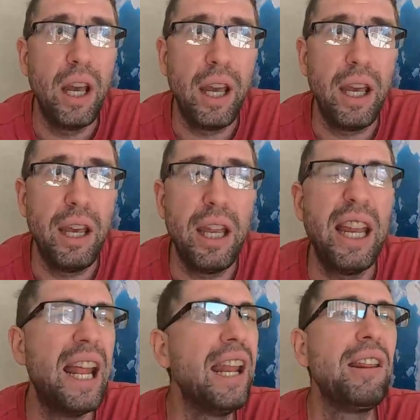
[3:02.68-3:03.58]

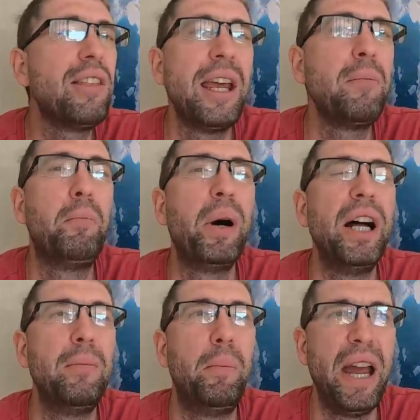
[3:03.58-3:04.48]
in anything
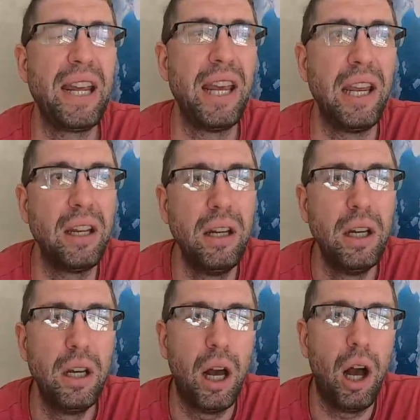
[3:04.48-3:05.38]
but baking,
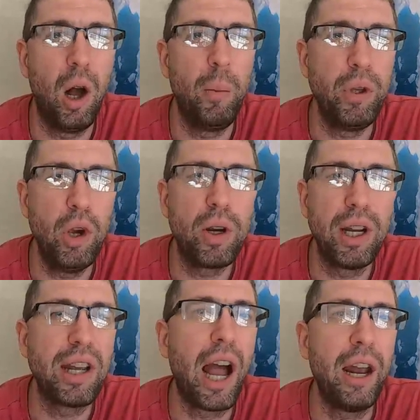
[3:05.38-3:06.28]
you
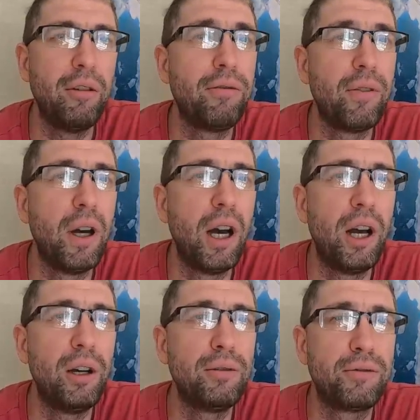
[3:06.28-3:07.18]
can kind
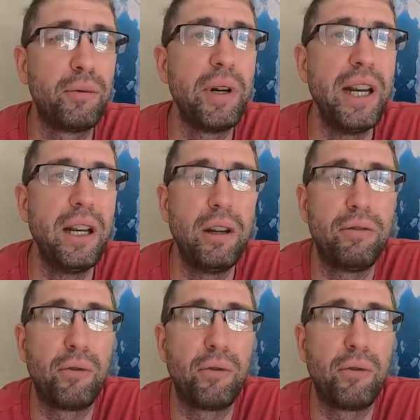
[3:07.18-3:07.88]
of free